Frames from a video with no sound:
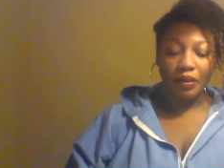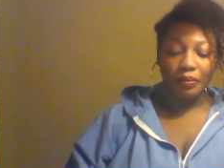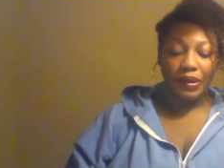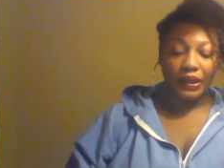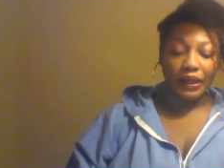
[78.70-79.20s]

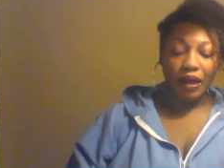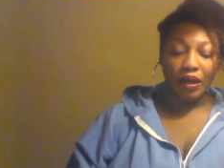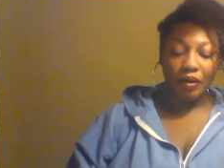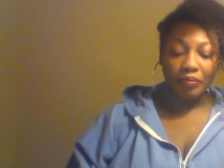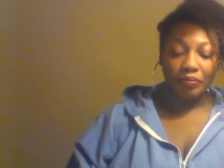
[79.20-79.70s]
but
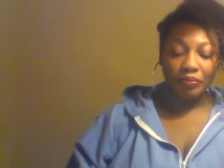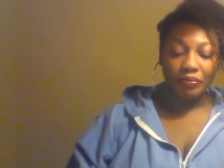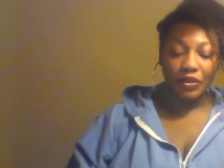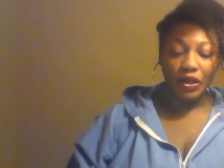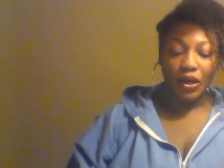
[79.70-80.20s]
um,
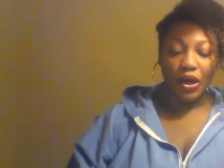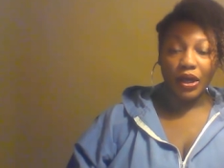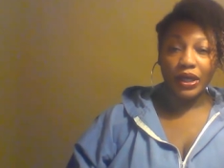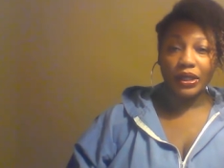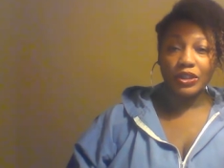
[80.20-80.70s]
there
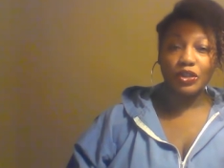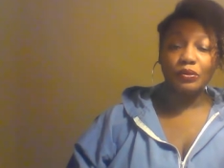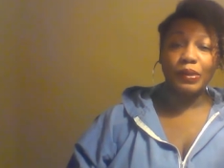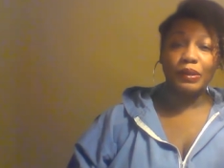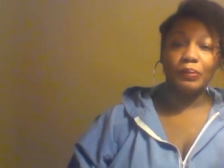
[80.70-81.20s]
are two
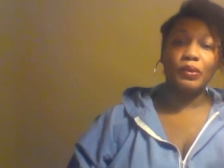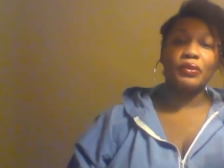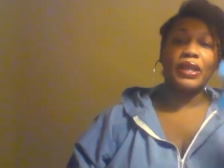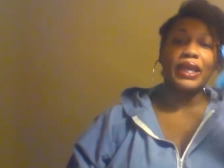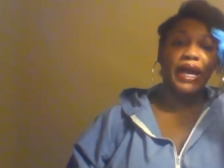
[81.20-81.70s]
people
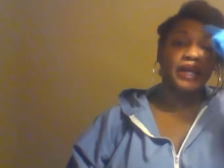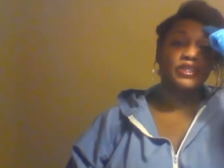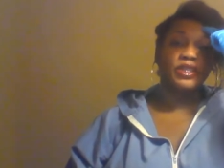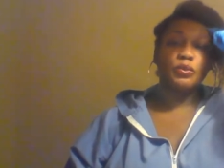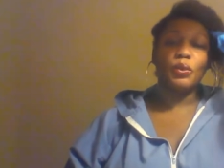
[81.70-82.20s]
that I
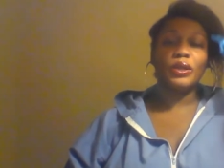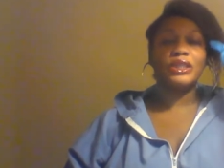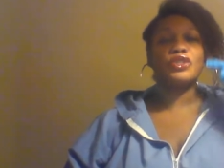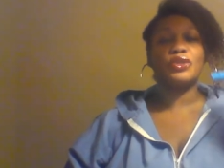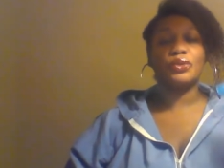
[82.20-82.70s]
just
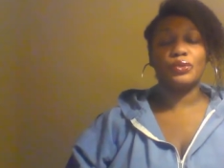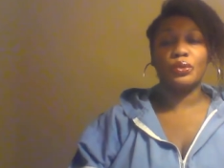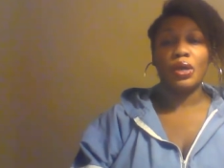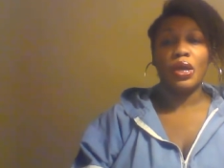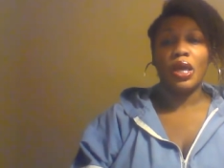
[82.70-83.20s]
wanted to
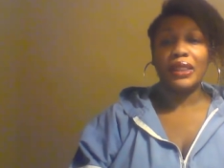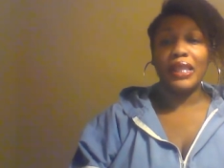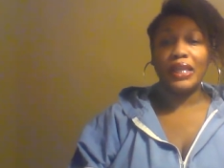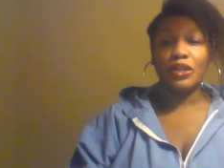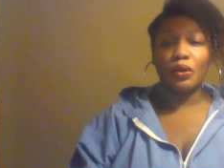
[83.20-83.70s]

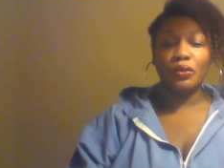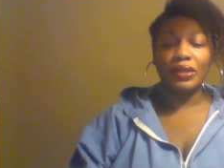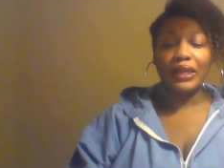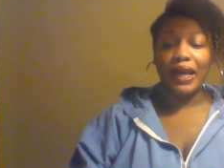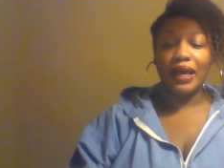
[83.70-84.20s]
let know
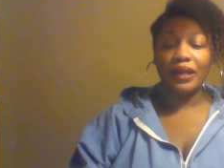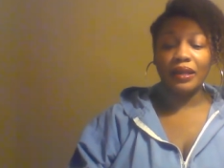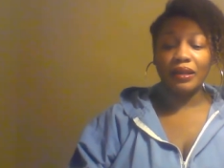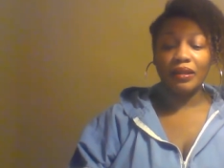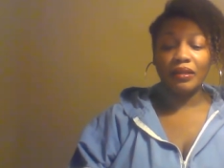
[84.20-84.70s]
that I
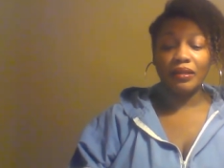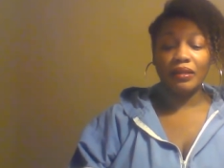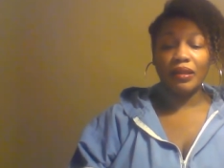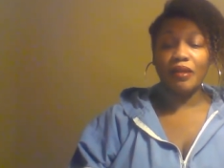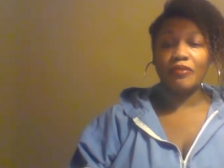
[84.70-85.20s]

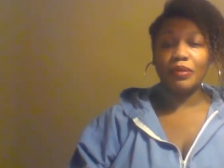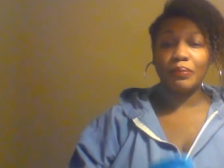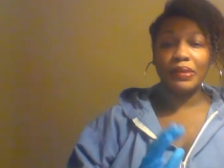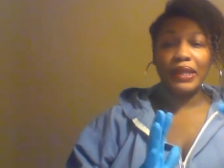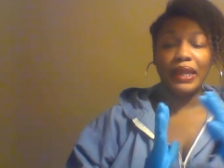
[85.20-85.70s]
love them
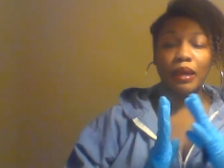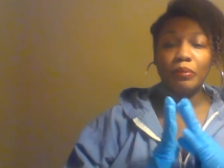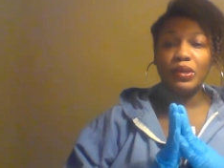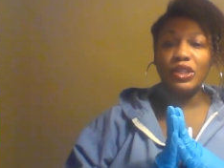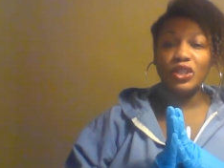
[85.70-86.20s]
and I
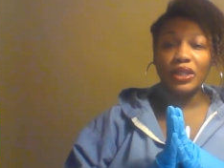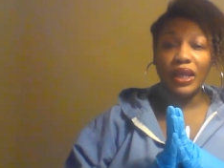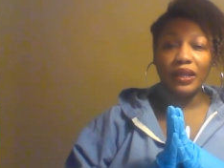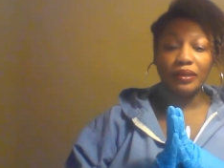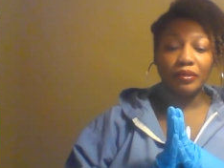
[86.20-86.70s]

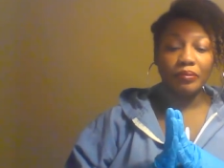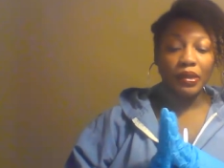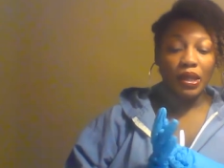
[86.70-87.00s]
appreciate them.